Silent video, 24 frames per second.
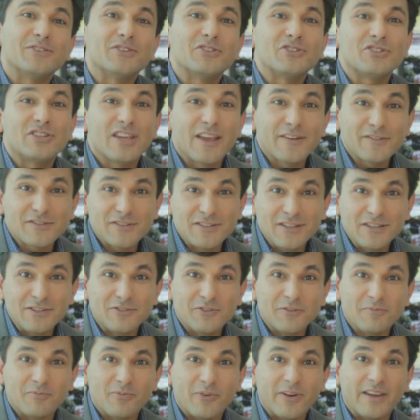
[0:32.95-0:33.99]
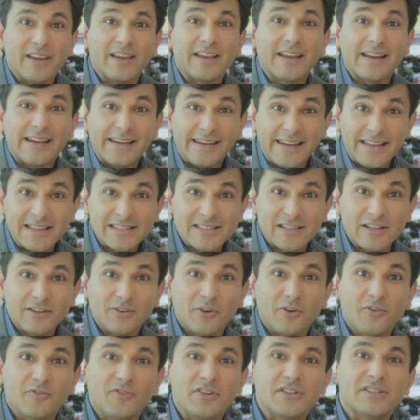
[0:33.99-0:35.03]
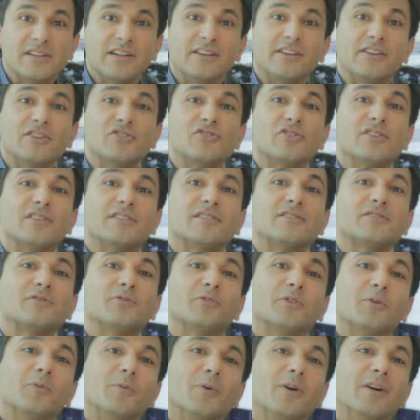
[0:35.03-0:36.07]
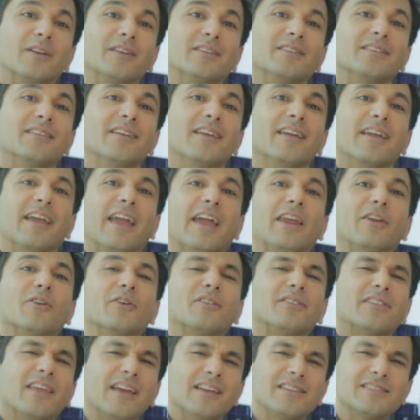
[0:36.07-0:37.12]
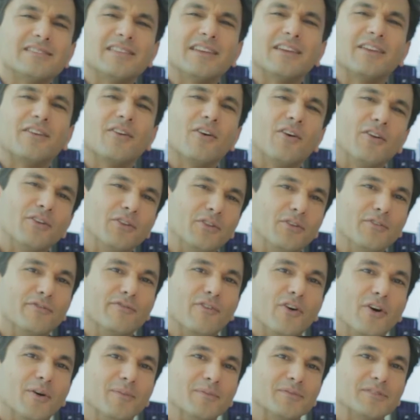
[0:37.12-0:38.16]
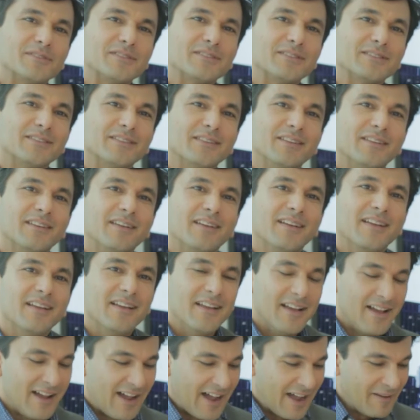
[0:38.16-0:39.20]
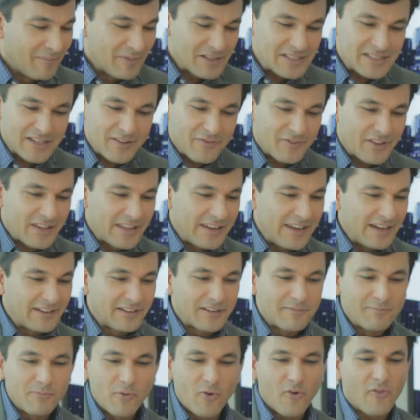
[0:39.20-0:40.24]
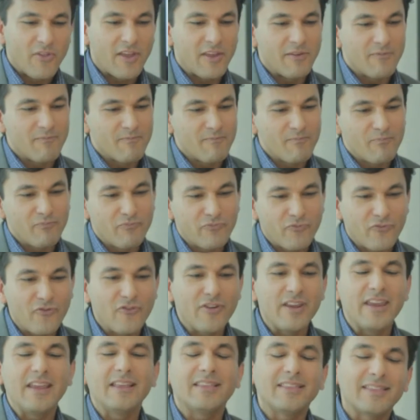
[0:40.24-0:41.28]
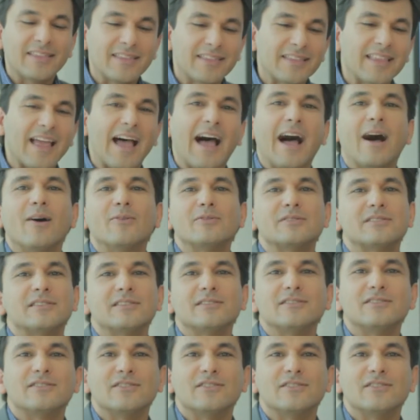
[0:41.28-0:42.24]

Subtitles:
So chefs need to bring lesser known regional dishes to the world in authentic or new forms. I must have created more than 3,000